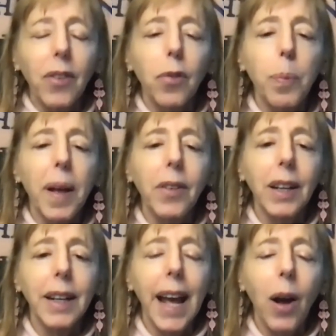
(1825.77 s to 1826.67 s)
is
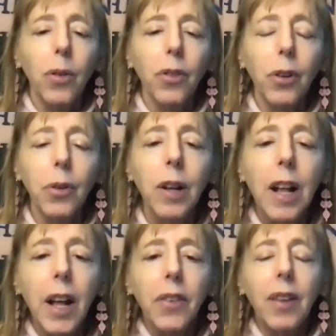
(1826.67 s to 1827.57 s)
spending now to
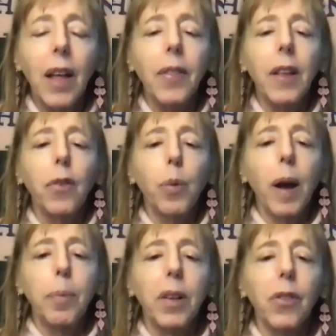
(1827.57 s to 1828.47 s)
send these
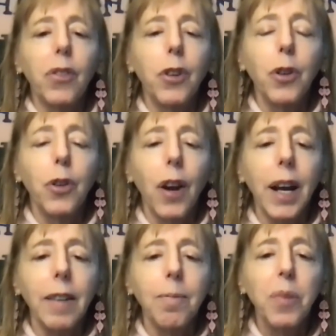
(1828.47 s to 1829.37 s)
weapons to
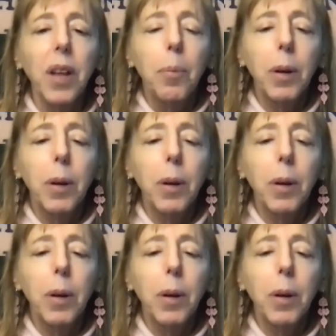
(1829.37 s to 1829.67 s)
Ukraine,